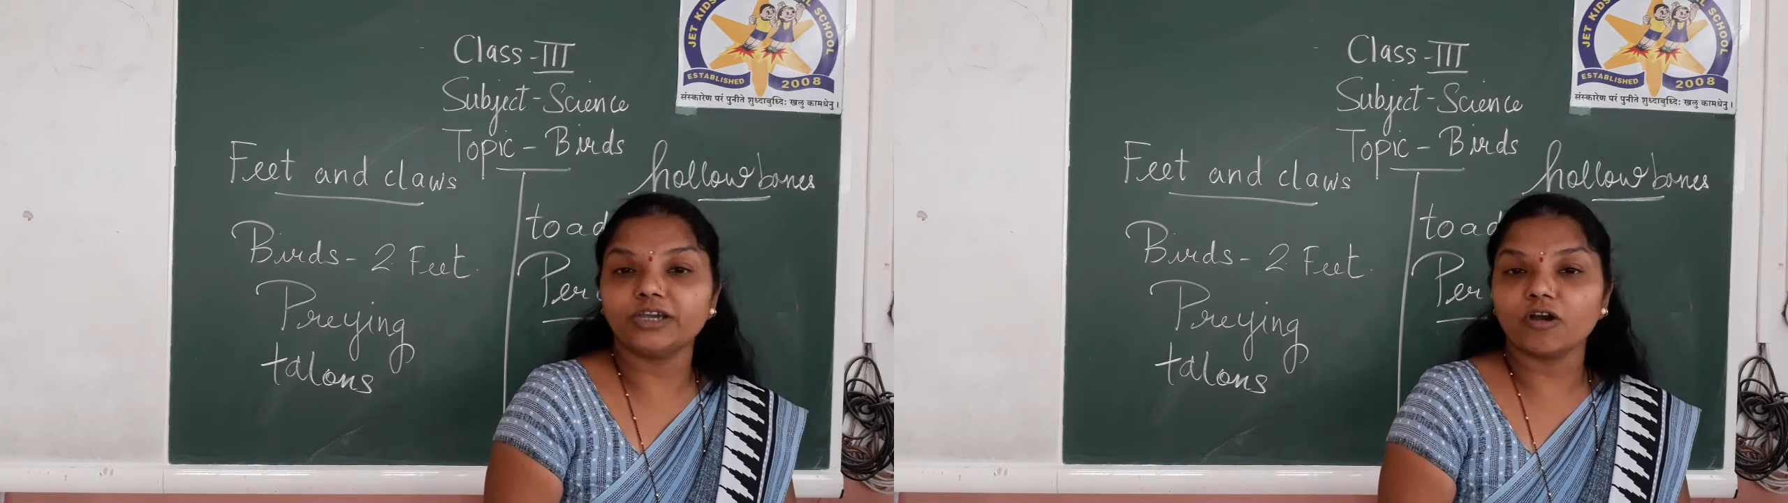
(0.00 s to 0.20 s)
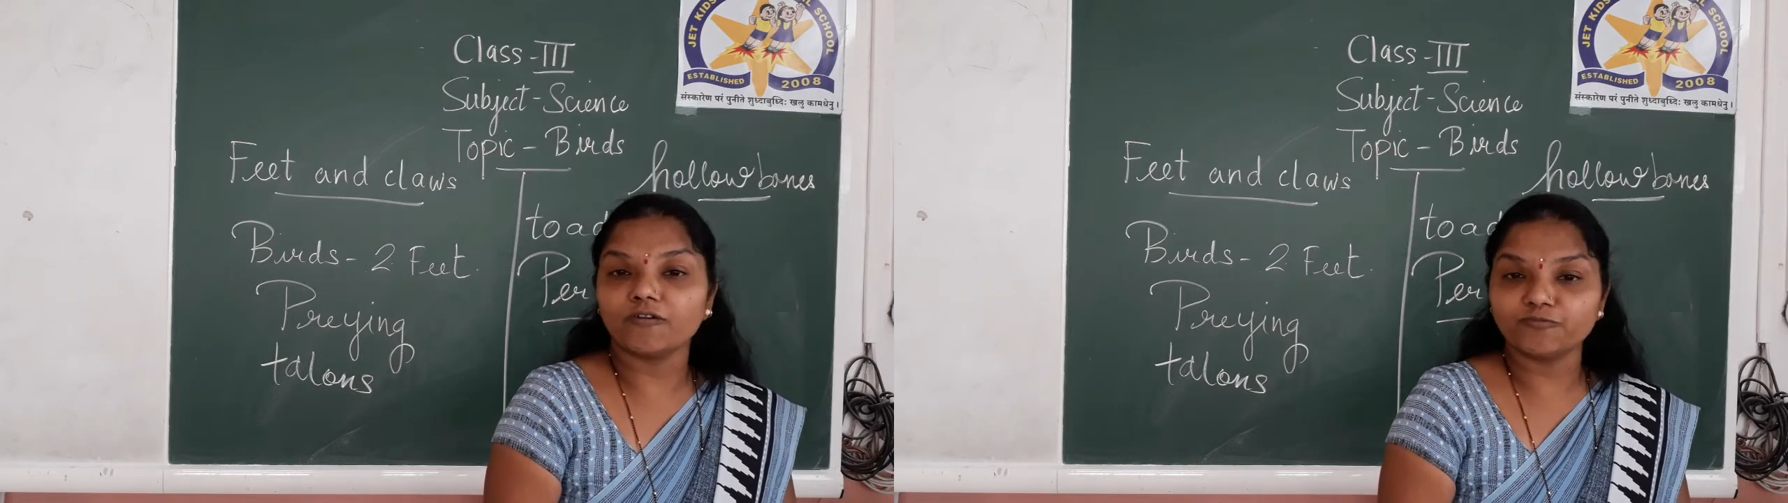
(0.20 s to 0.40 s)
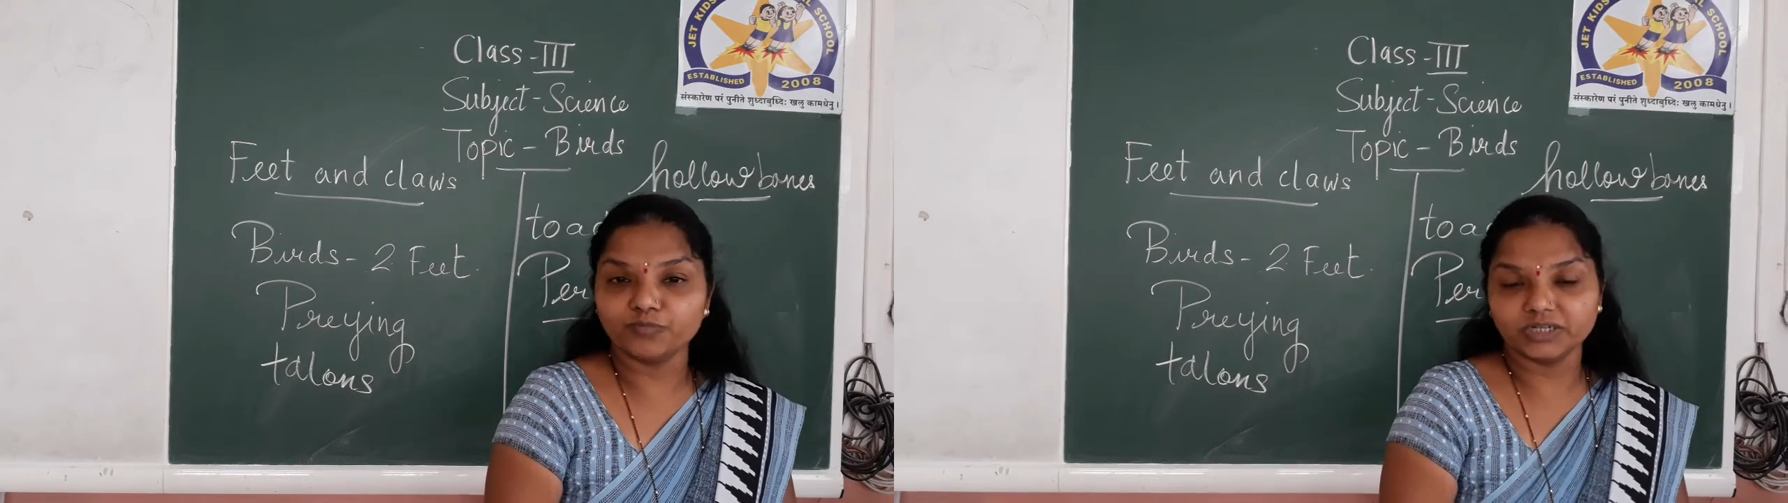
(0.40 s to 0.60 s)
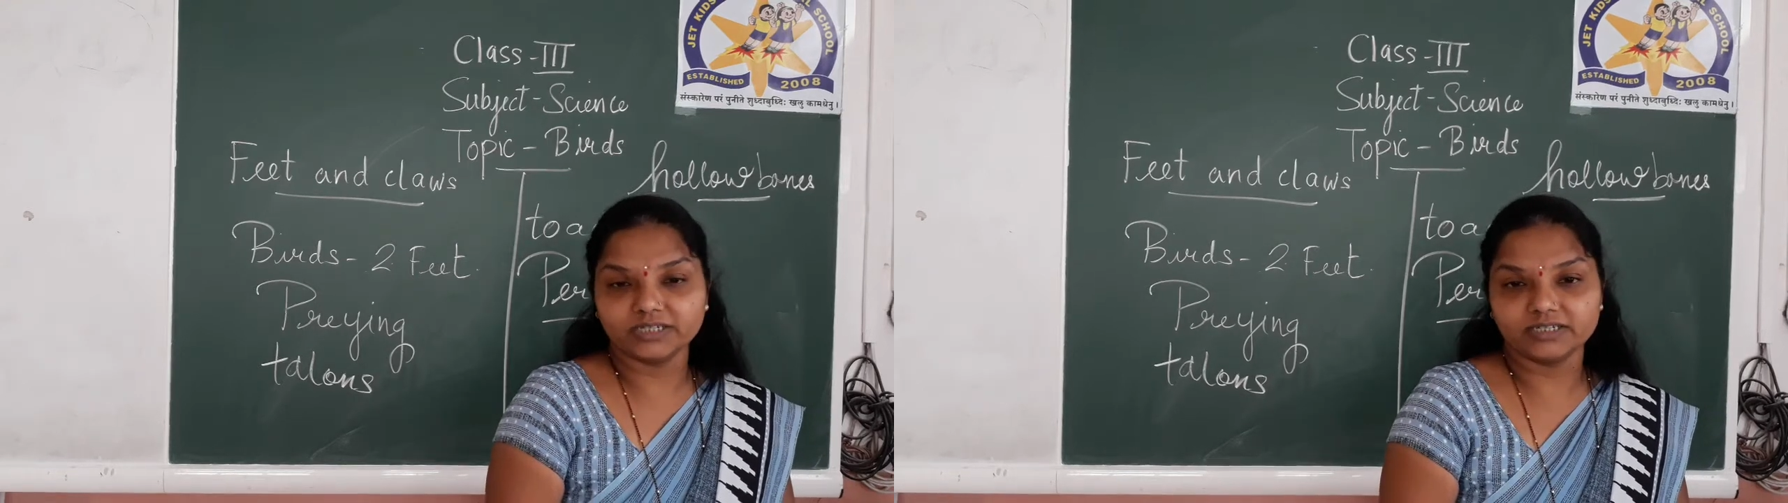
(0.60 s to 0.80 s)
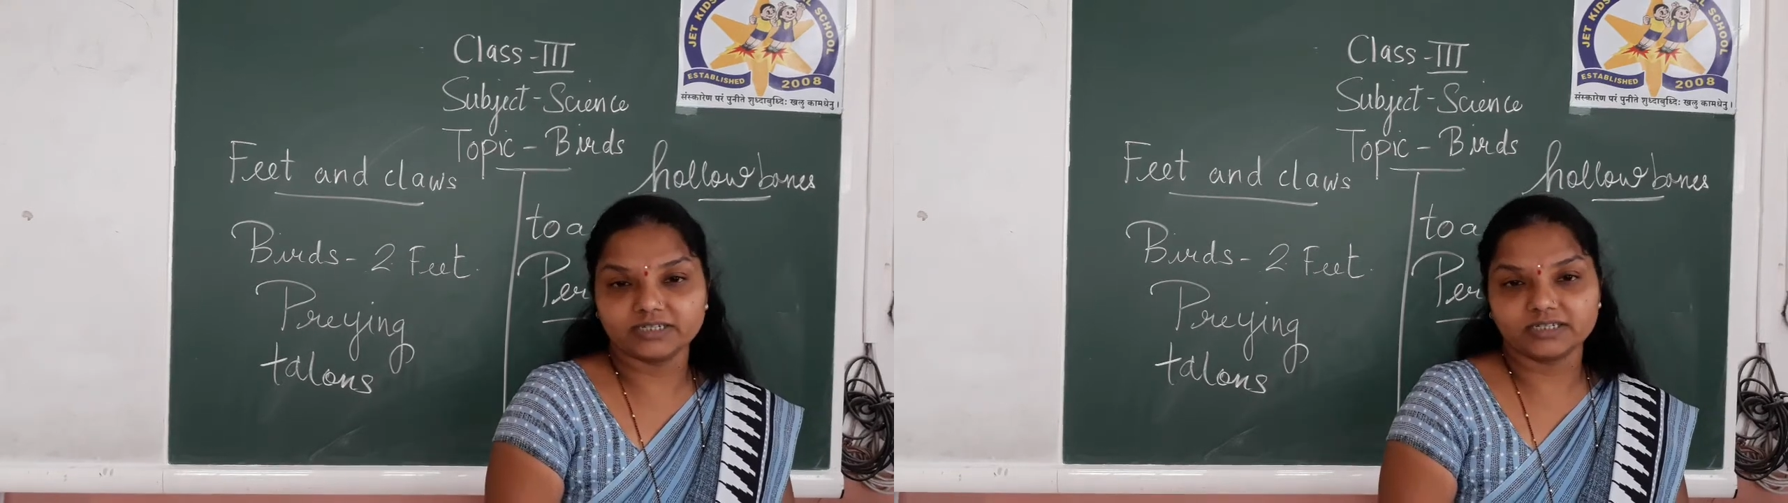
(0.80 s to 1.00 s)
of
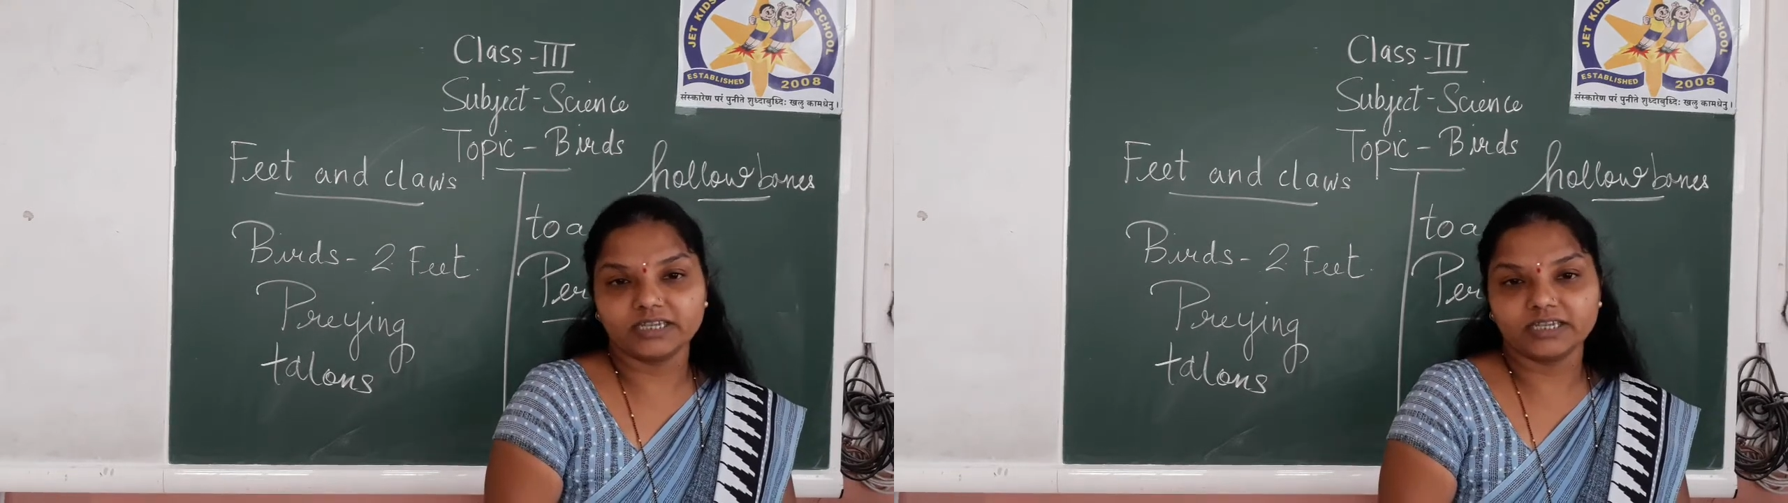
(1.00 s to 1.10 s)
birds.